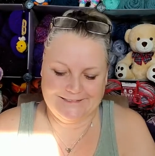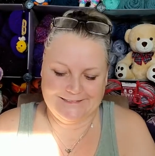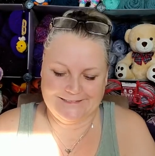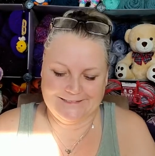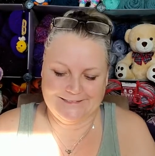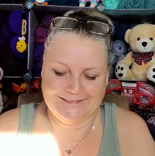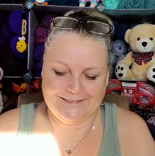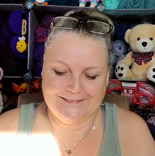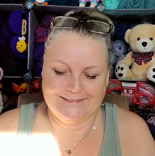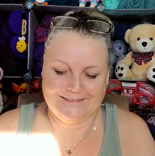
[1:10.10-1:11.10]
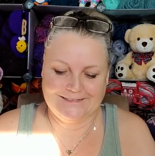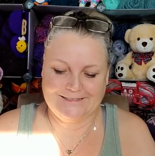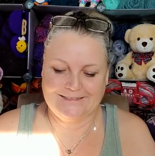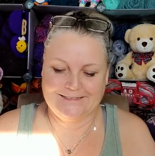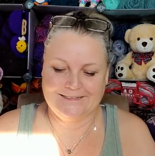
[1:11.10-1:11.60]

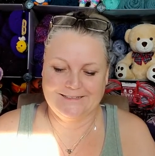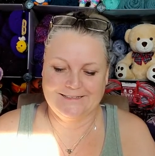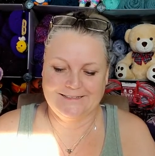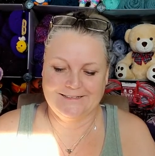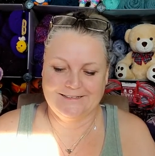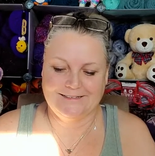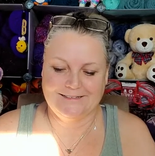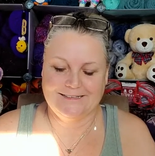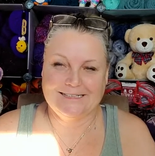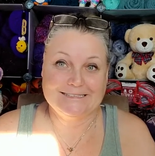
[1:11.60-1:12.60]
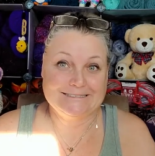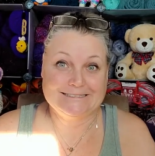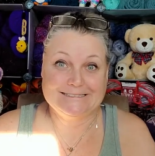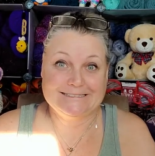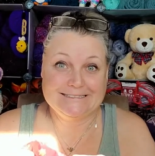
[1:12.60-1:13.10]

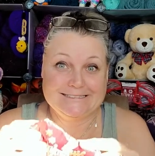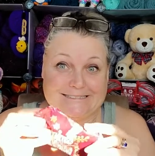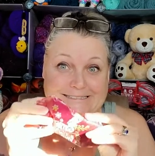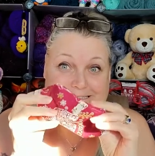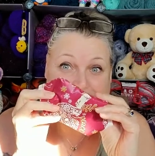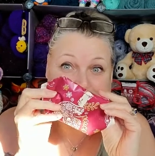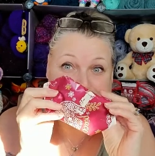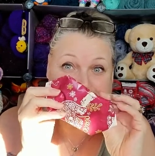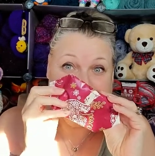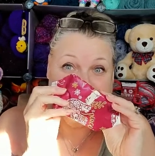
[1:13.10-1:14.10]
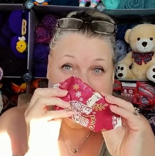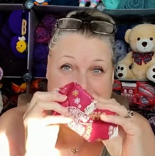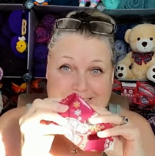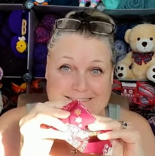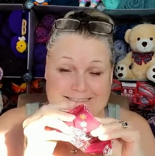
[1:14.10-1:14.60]

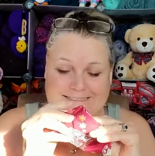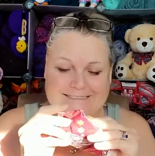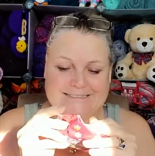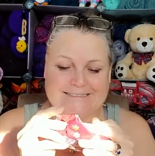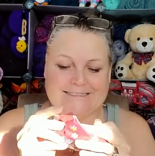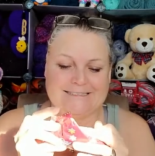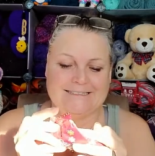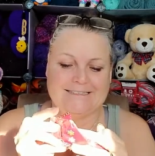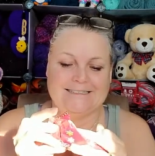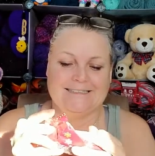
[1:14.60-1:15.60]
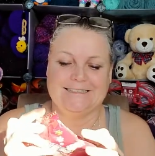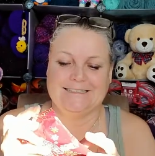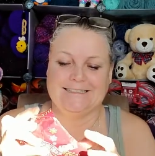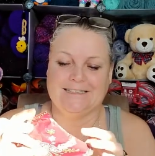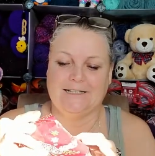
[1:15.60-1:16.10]

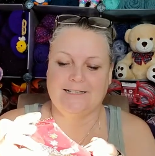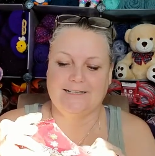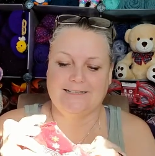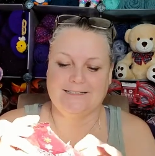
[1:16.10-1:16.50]
[no speech]